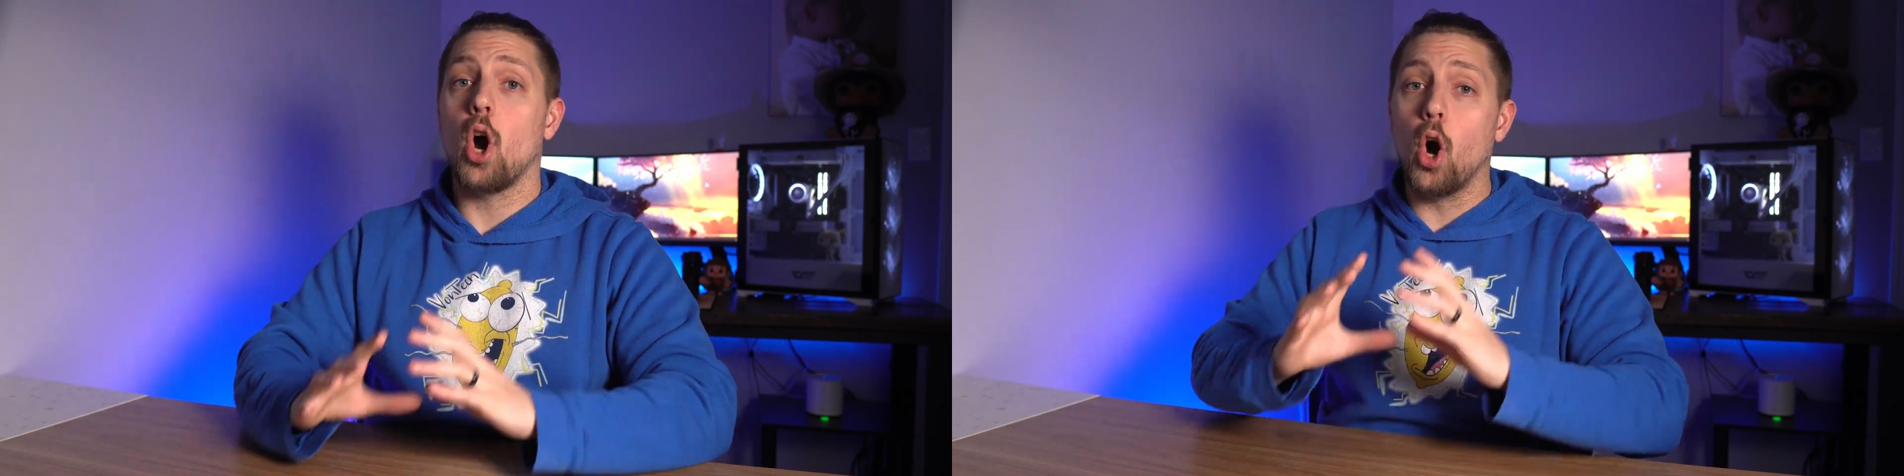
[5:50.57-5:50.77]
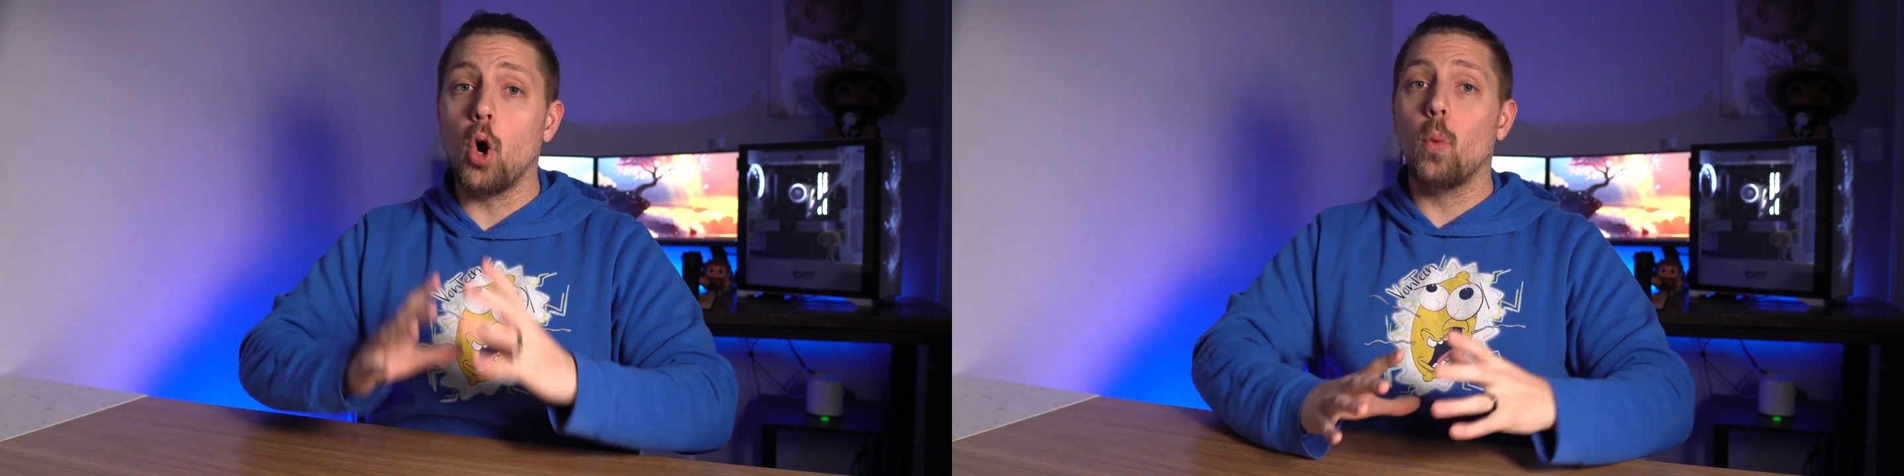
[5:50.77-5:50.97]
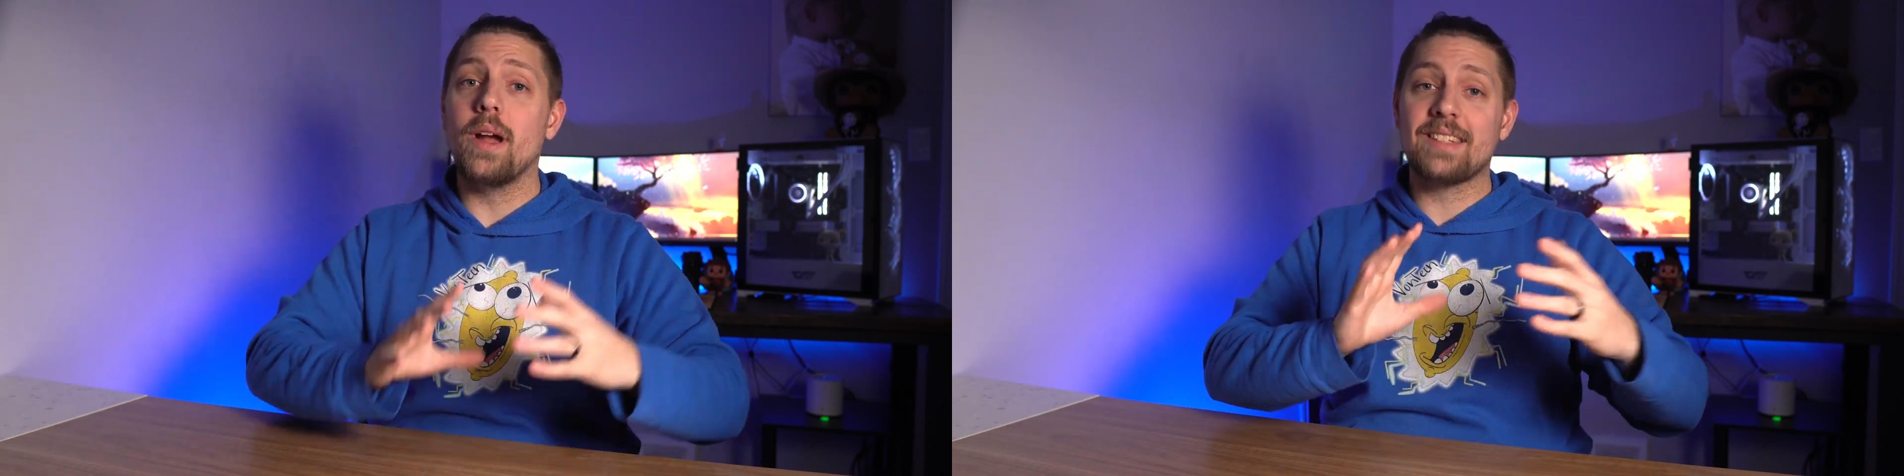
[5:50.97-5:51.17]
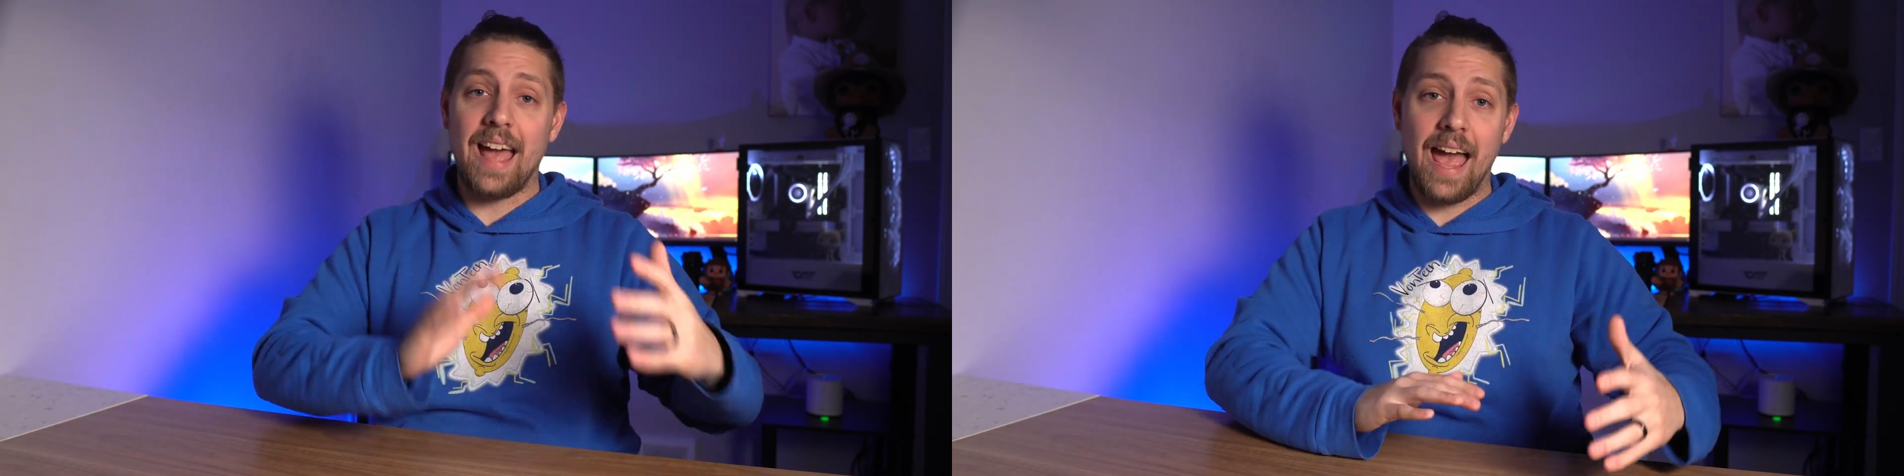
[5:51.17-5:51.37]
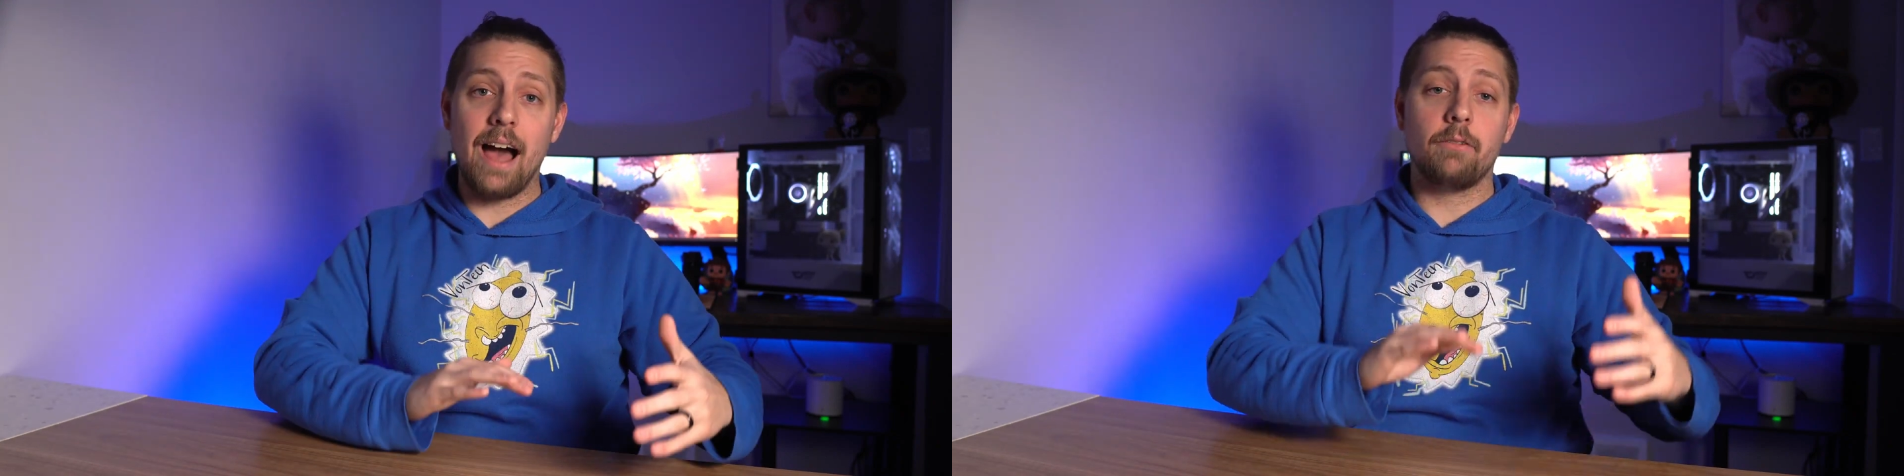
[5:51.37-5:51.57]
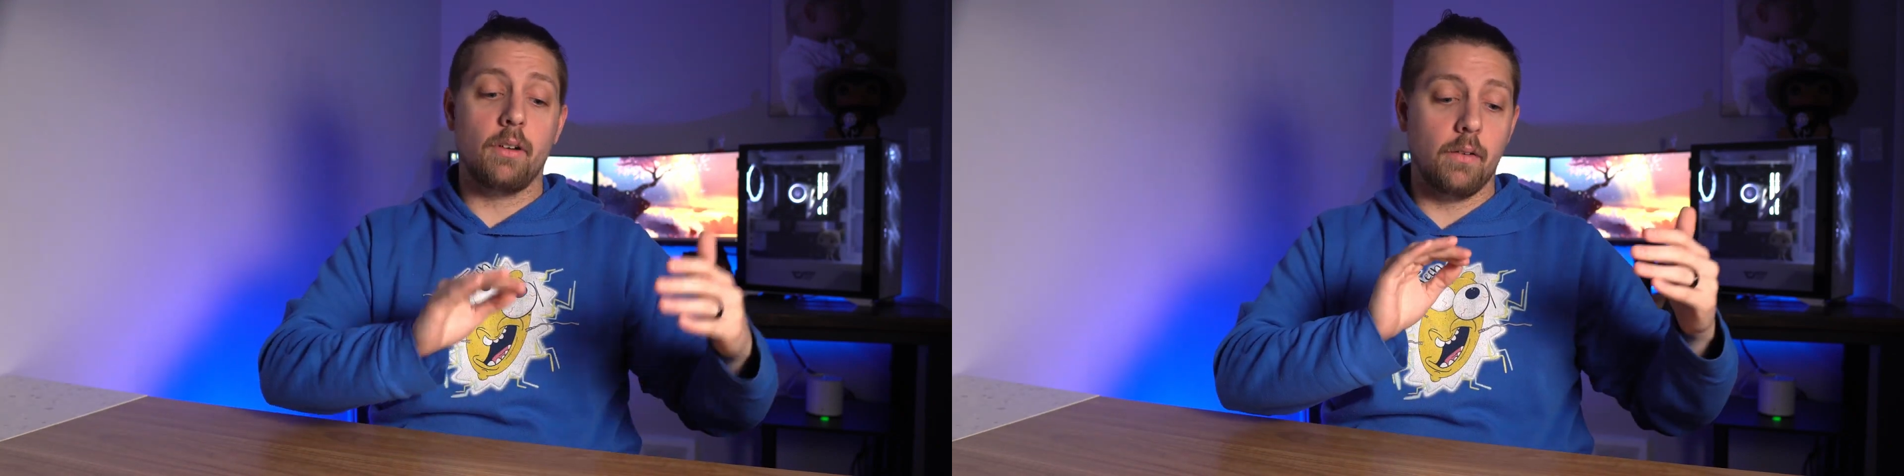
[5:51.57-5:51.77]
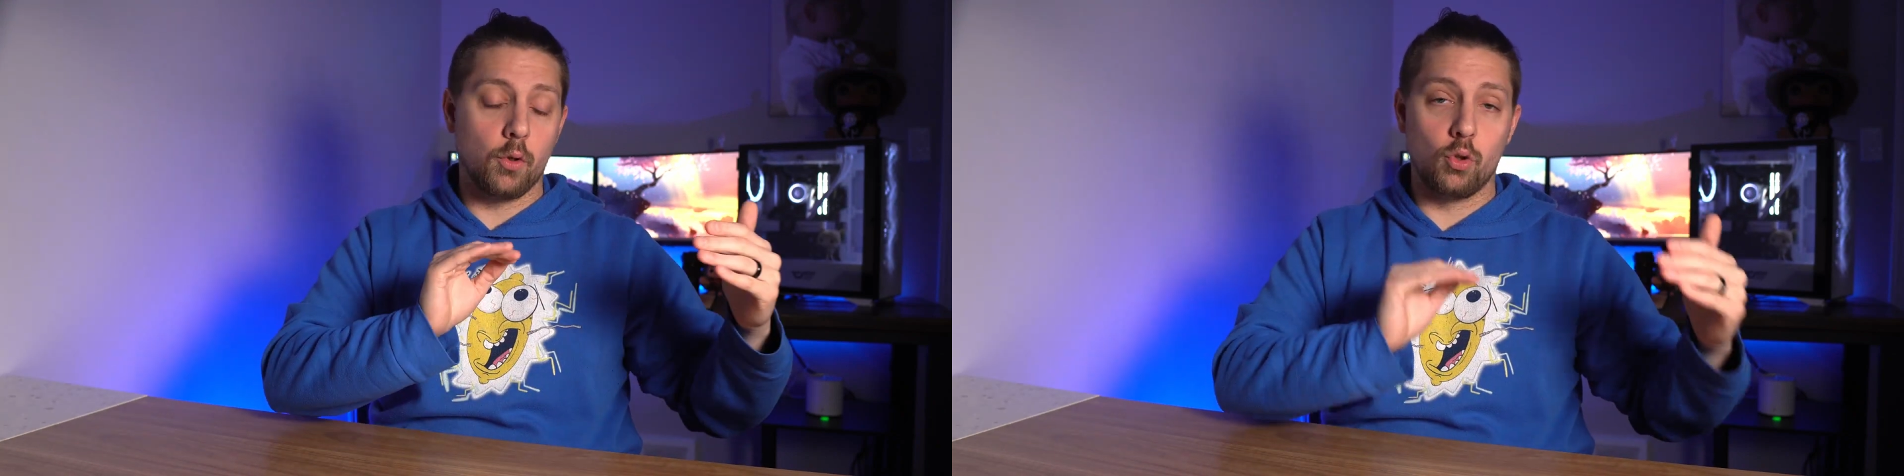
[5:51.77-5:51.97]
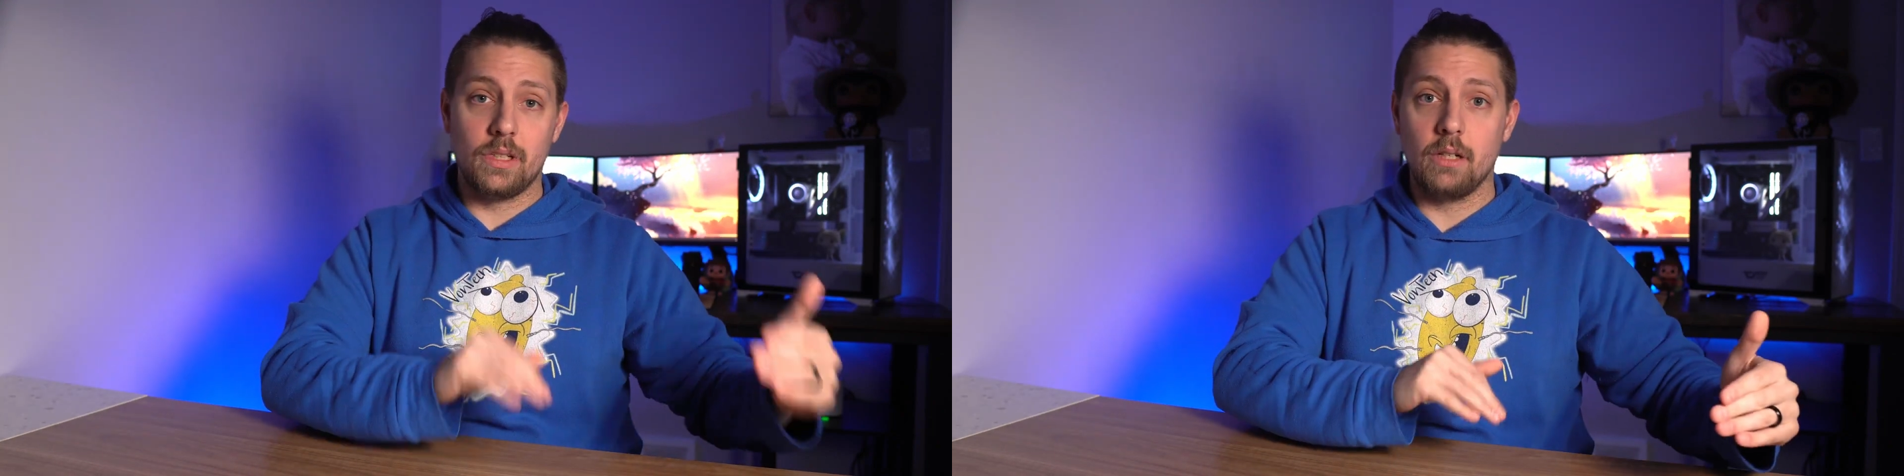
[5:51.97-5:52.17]
always half of
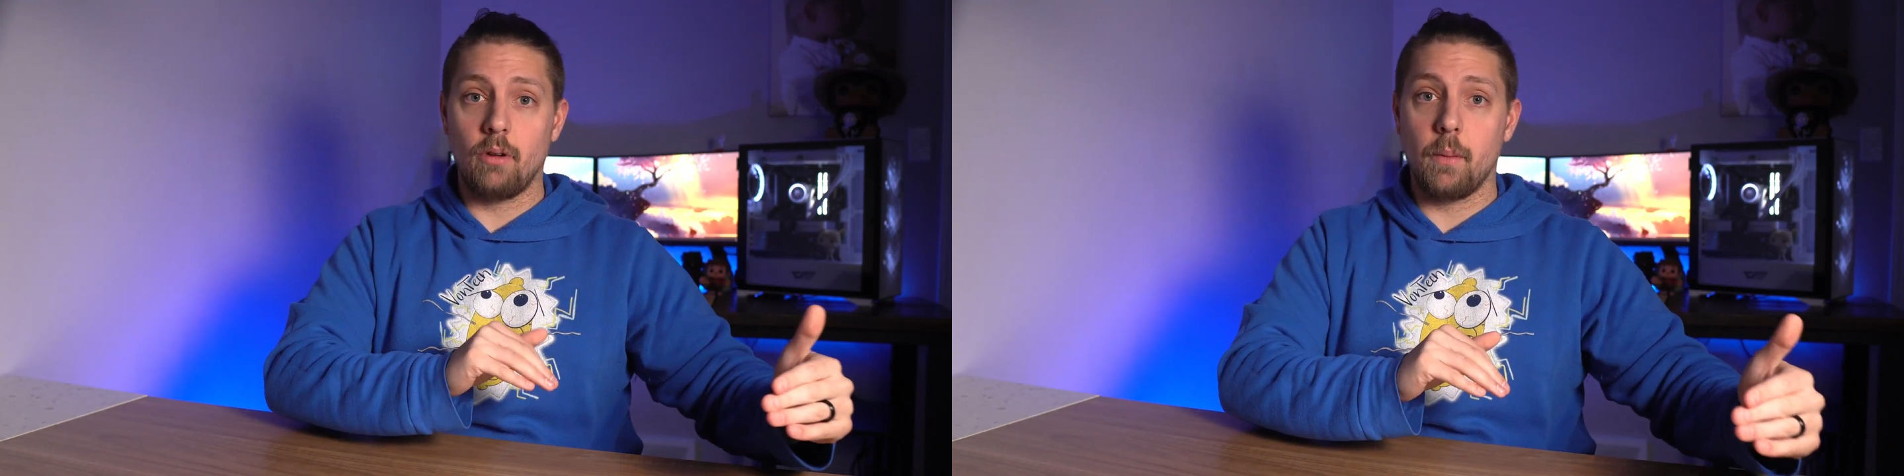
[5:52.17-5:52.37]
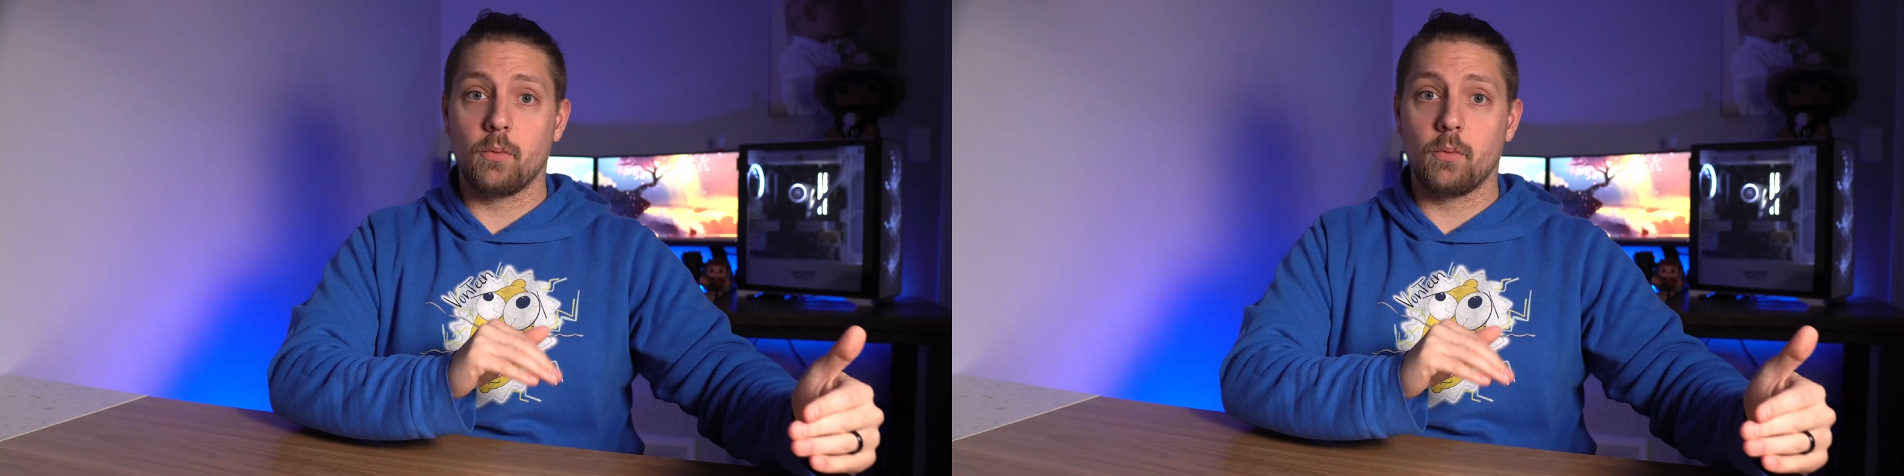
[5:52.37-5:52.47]
your DRAM